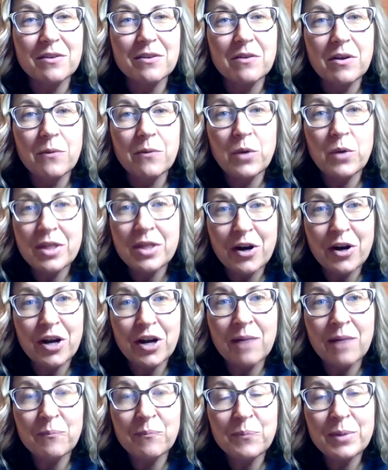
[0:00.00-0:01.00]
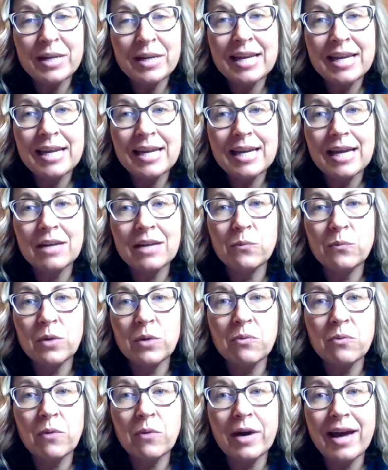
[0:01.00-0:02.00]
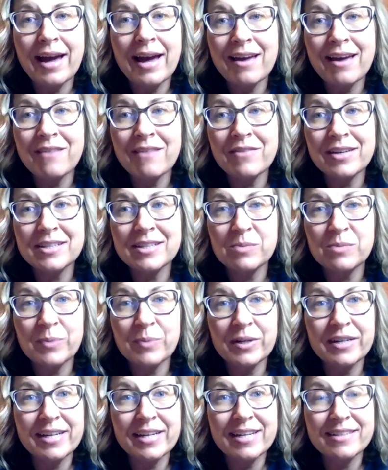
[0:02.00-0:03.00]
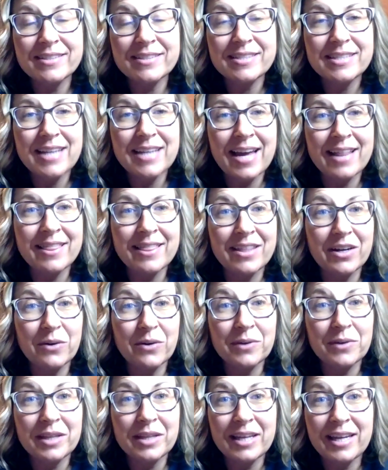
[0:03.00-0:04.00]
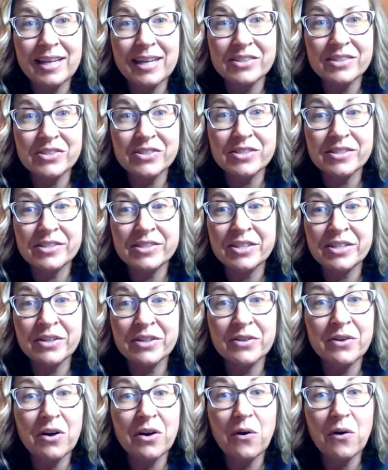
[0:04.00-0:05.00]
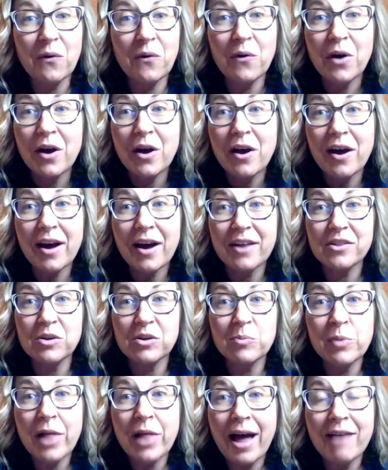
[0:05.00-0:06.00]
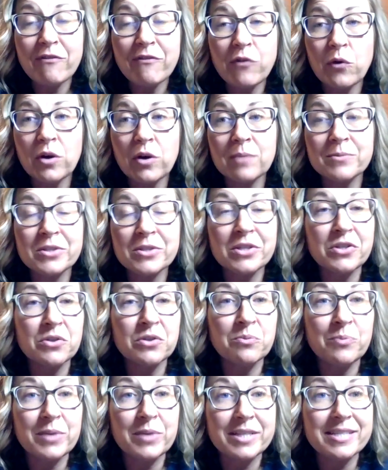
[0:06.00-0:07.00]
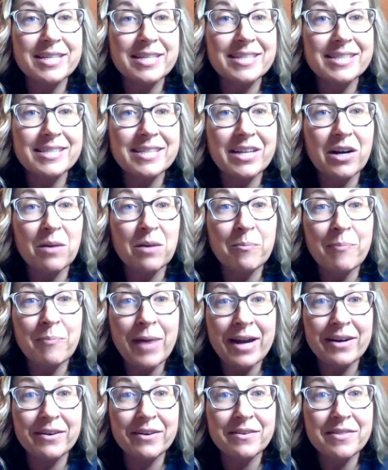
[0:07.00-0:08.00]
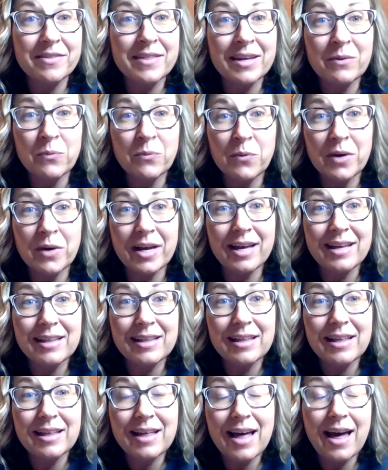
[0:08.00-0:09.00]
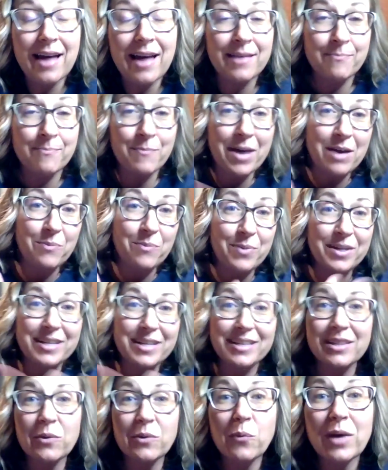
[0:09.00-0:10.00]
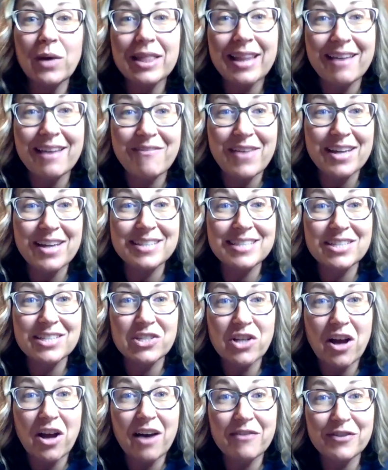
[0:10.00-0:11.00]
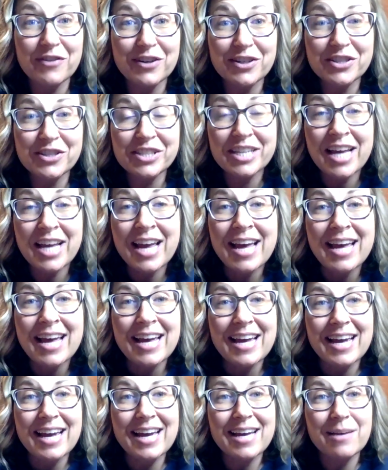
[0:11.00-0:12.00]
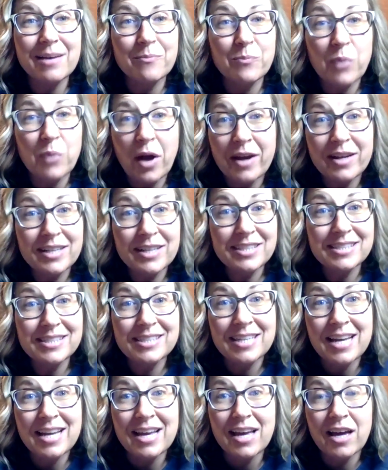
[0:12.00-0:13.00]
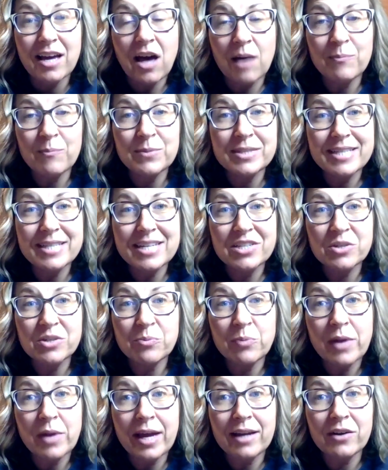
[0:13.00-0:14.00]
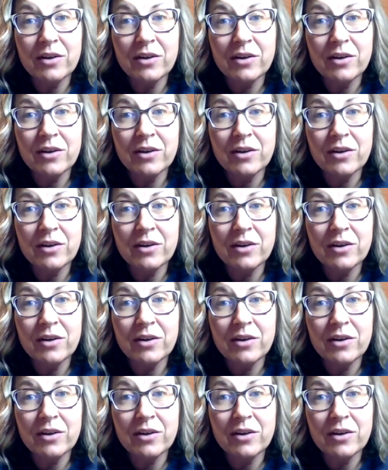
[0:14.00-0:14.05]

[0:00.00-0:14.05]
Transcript: with our company and with what I have experienced. And there really is zero other platforms to do business that are better than what, in my opinion, than what LifeVantage offers. Products, compensation plan,